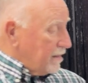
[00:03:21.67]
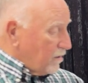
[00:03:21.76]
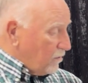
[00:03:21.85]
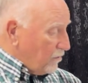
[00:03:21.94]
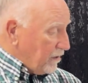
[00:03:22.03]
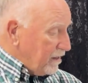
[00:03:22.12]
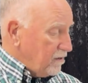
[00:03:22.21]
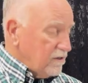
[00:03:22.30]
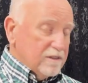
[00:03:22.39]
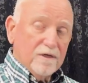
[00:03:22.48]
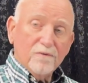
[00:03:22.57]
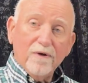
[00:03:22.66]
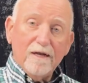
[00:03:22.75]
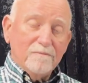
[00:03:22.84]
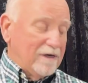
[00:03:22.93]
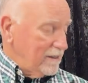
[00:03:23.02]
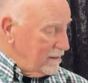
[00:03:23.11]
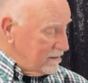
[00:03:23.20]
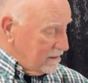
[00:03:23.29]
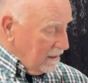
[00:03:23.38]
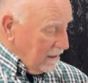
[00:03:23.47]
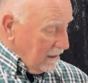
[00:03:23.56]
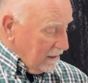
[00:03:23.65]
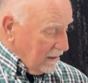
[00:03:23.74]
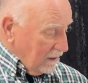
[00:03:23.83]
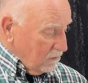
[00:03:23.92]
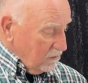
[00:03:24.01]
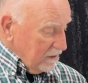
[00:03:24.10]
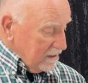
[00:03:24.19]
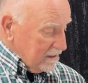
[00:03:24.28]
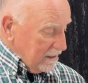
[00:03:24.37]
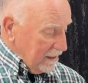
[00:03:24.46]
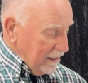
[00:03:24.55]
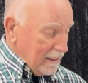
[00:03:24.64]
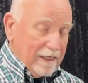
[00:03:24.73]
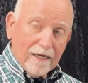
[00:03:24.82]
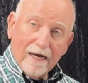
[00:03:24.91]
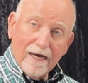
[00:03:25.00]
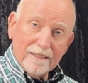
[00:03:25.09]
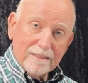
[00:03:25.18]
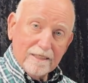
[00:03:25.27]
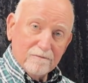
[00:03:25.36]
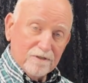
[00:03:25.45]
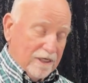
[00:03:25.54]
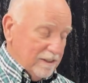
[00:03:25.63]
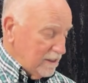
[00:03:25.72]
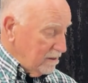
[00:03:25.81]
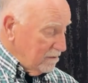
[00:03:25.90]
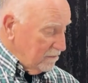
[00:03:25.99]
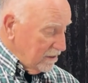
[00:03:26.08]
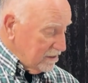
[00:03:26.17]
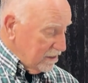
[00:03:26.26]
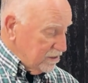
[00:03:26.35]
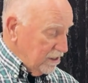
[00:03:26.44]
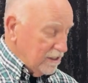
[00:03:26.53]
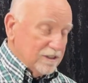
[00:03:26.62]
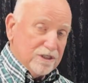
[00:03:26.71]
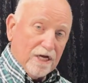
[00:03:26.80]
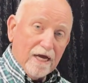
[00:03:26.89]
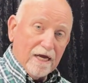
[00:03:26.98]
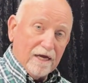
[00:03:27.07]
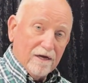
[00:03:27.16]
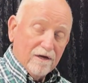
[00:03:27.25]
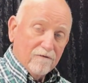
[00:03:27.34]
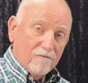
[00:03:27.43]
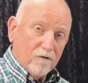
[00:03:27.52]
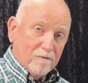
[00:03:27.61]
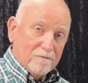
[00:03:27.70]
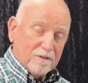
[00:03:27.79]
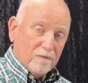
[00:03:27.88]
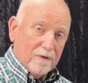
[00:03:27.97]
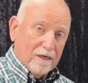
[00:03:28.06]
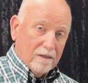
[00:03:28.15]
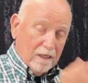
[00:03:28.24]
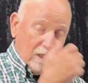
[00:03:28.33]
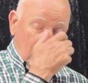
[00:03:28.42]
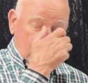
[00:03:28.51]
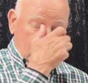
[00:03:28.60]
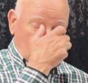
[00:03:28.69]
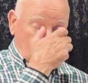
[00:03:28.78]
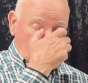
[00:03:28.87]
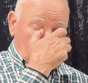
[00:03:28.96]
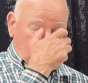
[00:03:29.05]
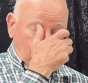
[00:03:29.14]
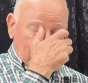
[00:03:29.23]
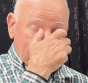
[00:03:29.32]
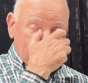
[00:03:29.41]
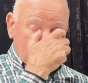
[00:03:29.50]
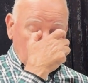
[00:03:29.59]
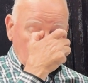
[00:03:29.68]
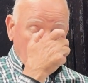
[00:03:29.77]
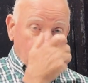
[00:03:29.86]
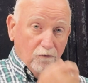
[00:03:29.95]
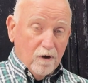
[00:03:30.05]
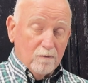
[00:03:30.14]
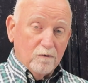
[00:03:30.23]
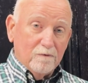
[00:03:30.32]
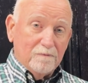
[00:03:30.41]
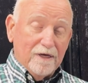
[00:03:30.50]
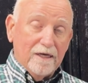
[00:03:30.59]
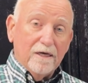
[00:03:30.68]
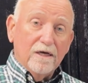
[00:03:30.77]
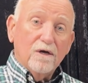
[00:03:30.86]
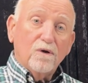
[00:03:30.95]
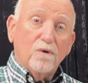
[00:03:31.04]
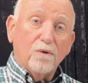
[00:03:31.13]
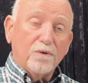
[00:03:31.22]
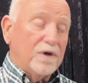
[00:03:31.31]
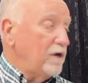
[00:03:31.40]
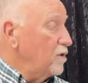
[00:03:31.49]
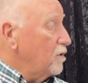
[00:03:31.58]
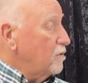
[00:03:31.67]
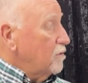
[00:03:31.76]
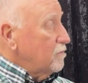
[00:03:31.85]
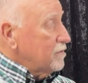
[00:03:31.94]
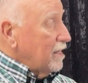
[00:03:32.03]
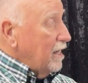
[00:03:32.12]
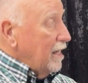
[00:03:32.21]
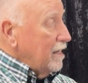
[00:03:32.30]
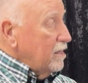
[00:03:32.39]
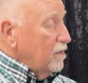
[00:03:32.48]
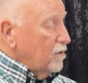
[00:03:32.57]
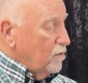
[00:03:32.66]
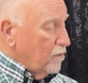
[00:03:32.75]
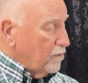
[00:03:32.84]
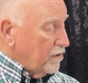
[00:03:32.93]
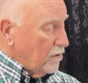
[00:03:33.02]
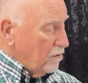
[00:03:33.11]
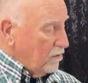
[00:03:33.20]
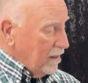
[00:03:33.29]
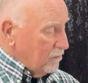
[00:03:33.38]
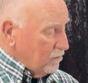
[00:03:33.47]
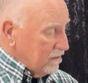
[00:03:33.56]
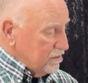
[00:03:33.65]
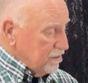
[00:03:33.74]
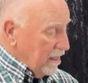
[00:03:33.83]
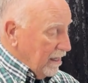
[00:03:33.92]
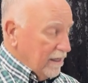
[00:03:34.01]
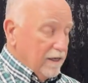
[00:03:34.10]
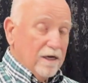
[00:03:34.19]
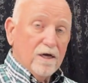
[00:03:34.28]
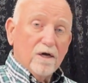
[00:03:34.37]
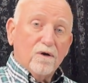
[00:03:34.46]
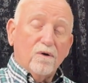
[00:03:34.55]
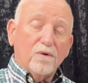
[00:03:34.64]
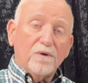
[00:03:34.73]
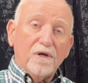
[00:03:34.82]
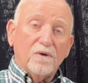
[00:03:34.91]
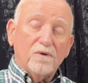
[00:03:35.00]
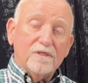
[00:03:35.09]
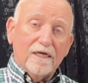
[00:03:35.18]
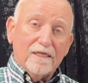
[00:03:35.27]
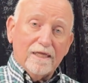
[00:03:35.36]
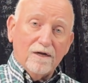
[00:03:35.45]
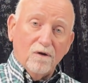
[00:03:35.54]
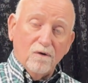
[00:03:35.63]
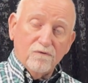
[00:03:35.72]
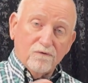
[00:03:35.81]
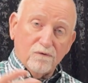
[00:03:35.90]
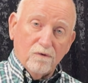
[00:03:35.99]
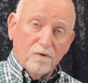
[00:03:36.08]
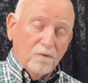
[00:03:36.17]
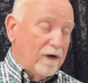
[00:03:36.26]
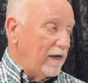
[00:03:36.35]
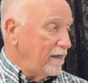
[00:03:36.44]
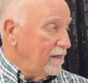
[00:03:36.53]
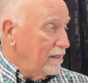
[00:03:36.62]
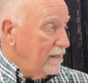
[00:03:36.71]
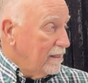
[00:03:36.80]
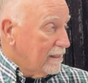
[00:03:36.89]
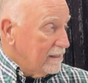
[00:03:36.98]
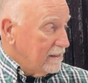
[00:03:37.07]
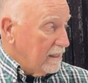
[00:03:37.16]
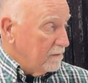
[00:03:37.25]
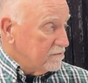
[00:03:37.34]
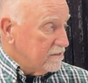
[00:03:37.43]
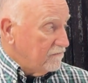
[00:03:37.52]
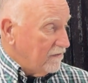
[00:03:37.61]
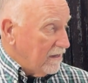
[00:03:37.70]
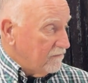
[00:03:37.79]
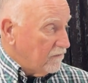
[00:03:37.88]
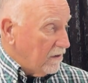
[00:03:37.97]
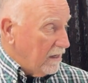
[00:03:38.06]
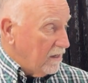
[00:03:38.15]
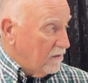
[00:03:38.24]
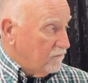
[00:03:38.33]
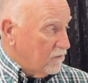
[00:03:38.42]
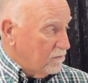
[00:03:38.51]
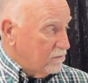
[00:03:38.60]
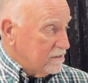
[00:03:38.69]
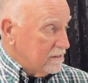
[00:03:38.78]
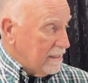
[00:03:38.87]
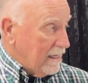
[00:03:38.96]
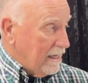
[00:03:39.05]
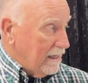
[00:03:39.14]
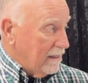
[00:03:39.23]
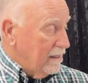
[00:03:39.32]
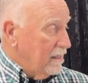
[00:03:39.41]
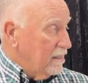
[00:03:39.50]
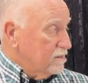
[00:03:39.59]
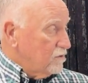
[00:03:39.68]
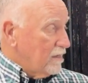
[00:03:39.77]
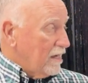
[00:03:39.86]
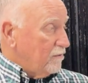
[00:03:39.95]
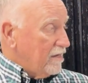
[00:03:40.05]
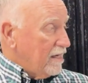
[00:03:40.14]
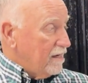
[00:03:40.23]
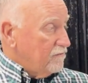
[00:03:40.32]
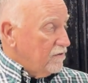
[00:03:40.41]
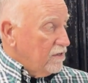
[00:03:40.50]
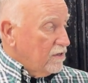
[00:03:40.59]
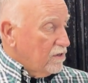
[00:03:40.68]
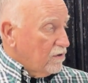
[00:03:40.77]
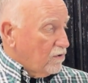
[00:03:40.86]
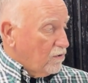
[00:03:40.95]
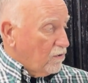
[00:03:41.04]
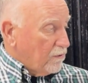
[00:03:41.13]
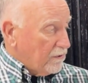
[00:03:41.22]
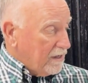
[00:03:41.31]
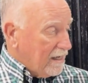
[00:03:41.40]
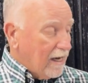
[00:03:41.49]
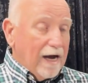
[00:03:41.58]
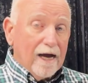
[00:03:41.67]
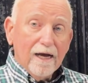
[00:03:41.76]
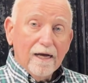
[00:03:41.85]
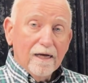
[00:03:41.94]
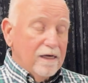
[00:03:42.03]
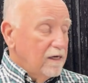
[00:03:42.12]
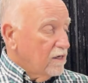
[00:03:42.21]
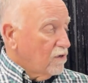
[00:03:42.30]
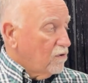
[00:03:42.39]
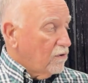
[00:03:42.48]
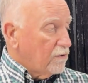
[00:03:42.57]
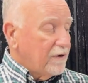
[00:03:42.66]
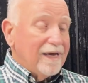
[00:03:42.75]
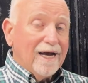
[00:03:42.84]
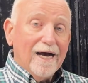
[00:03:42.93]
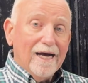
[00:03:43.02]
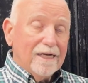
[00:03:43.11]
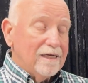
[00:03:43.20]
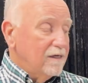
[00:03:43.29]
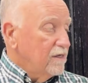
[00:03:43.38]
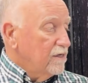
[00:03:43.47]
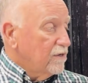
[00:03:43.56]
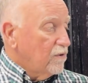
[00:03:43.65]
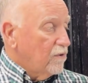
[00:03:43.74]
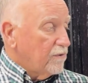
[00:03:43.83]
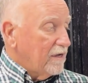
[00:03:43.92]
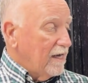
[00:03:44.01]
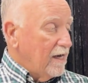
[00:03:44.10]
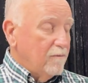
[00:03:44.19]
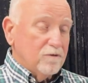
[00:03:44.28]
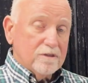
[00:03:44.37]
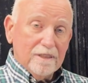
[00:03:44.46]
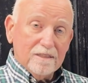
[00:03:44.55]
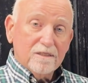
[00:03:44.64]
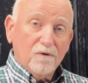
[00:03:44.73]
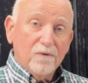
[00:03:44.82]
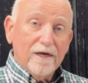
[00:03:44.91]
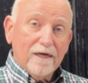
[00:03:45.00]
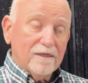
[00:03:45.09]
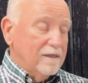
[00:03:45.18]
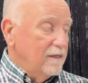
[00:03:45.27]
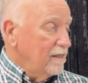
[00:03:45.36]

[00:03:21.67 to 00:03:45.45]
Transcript: Corregir is in red because not only is it an E to I stem changing, but it's a G to J verb as well. So if we want to get the yo form, it would be corrijo with an I, corrijo, and with a J. Corrijo. Take that O, throw it away, get the opposite vowel for IR verb, which is A. So now we have corrija, corrijan, corrijamos, that's correct.